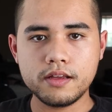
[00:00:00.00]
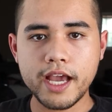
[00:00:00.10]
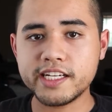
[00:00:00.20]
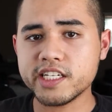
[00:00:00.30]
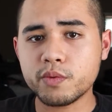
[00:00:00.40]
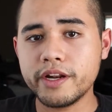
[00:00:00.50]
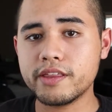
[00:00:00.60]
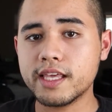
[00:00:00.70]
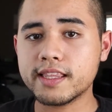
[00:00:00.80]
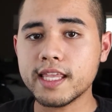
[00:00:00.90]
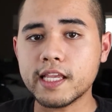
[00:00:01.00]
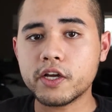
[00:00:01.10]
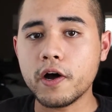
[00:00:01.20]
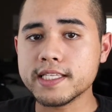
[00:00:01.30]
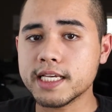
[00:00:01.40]
And just when you think that the
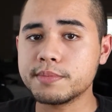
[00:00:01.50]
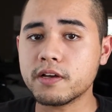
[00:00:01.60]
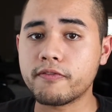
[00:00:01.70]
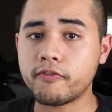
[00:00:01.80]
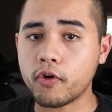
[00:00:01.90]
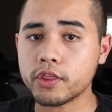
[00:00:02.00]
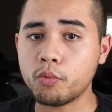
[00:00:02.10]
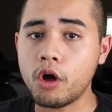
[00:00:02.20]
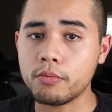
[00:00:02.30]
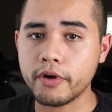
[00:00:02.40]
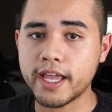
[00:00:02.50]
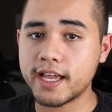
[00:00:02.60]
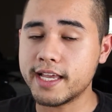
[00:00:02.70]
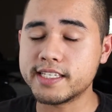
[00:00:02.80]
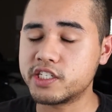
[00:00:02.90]
concept of fourth wall breaking
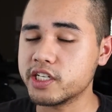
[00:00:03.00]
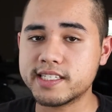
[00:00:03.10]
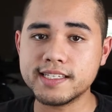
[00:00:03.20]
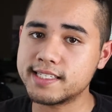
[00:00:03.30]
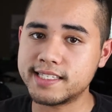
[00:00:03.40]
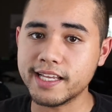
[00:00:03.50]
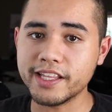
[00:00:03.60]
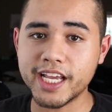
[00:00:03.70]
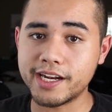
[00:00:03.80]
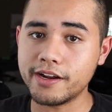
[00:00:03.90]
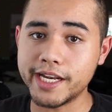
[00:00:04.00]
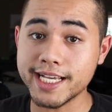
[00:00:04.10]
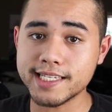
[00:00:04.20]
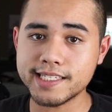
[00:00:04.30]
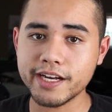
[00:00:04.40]
is just silly and
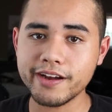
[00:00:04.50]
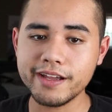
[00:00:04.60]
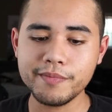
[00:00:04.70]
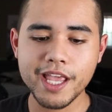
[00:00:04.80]
unnecessary,